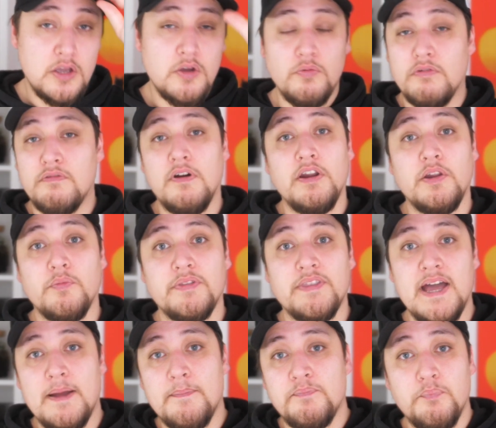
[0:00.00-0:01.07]
We're rolling with
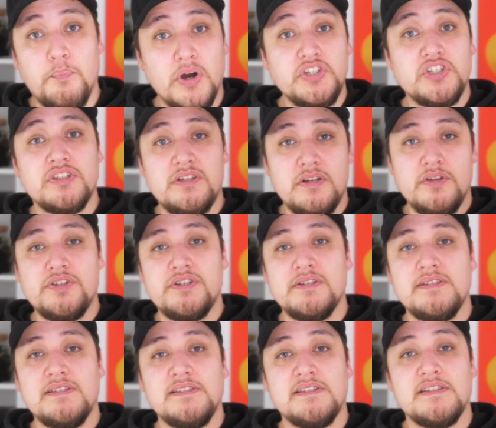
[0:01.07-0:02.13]
that. Budget
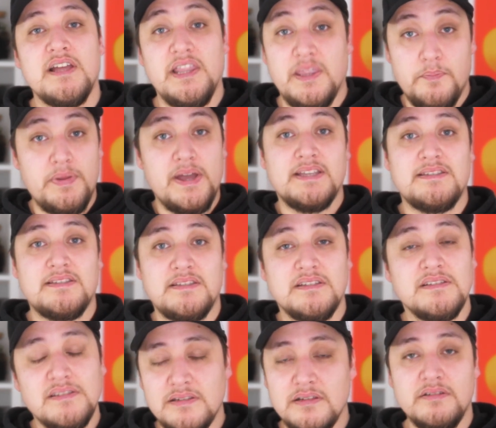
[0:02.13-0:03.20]
solutions are the best
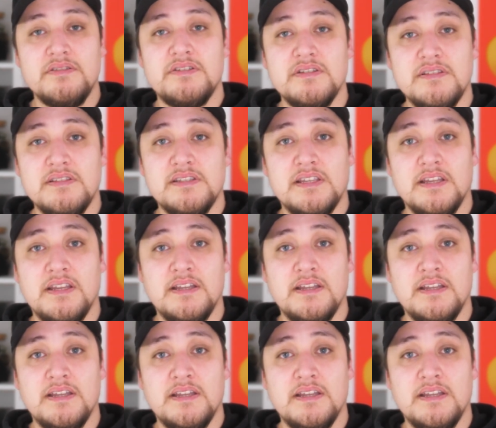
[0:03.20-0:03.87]
solutions.